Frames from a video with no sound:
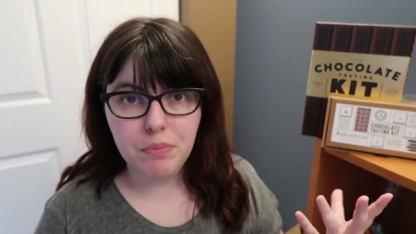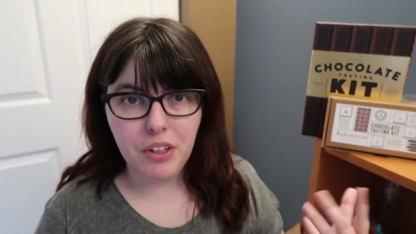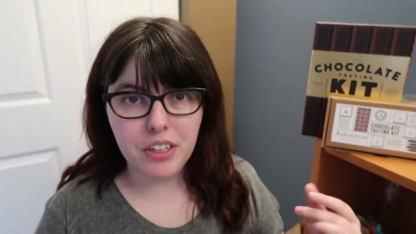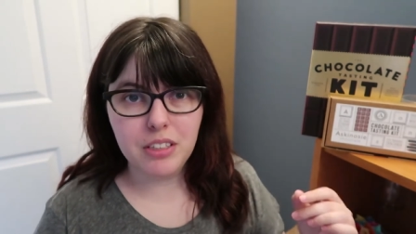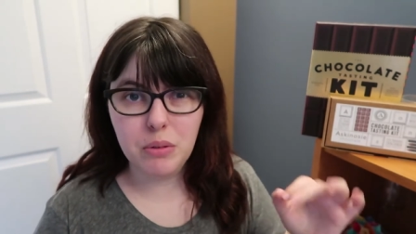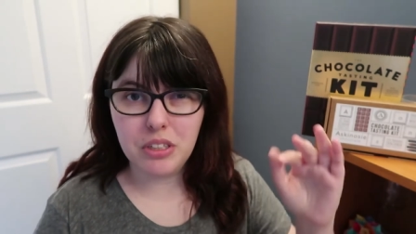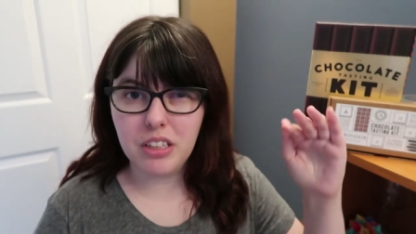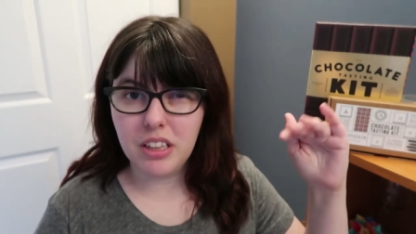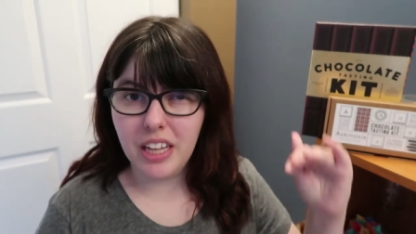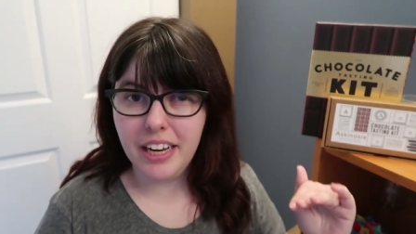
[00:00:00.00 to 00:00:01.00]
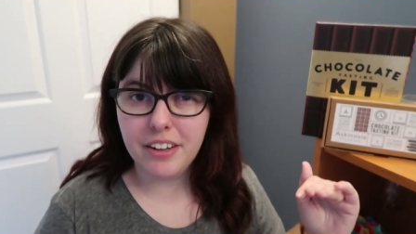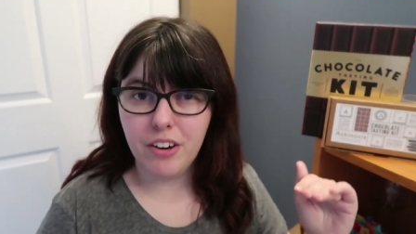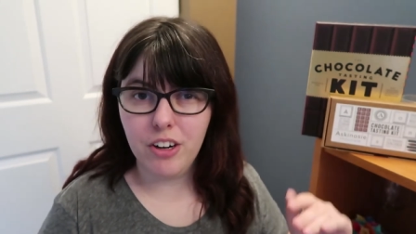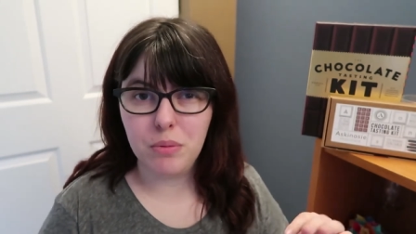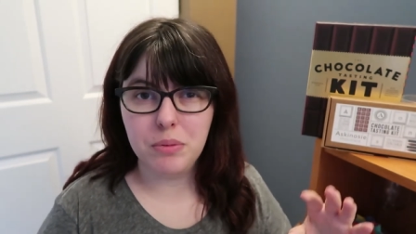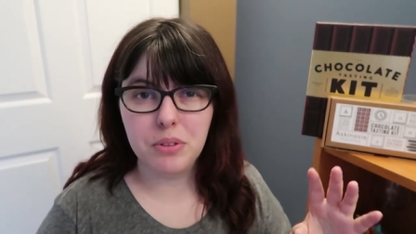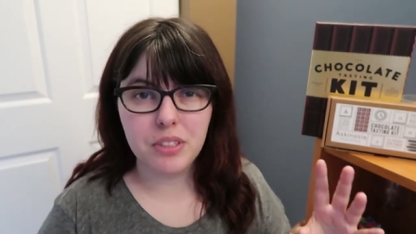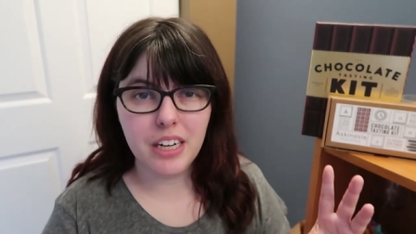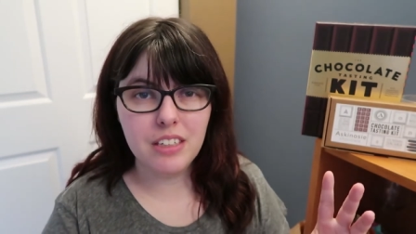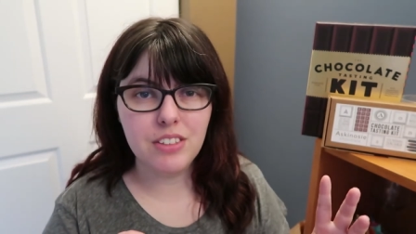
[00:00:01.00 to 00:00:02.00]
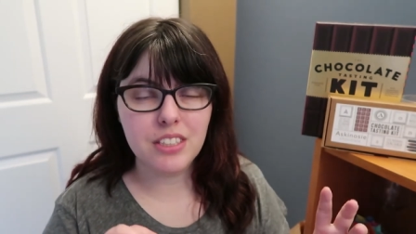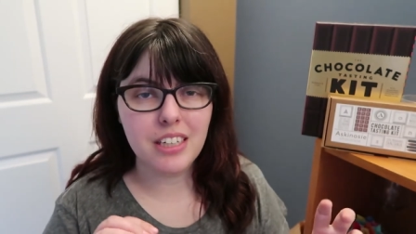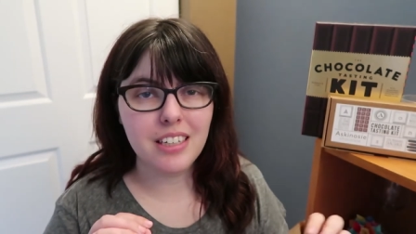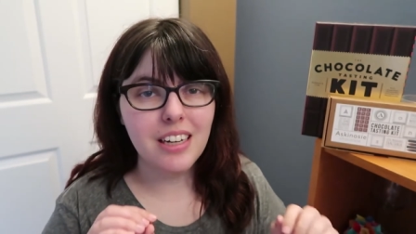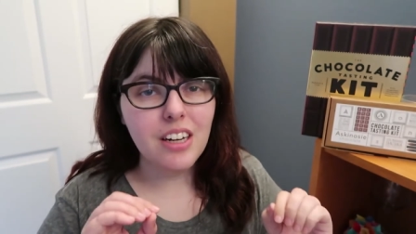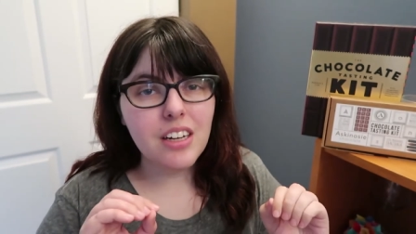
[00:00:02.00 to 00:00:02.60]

I think because it was a light cardamom, so it's kind of just like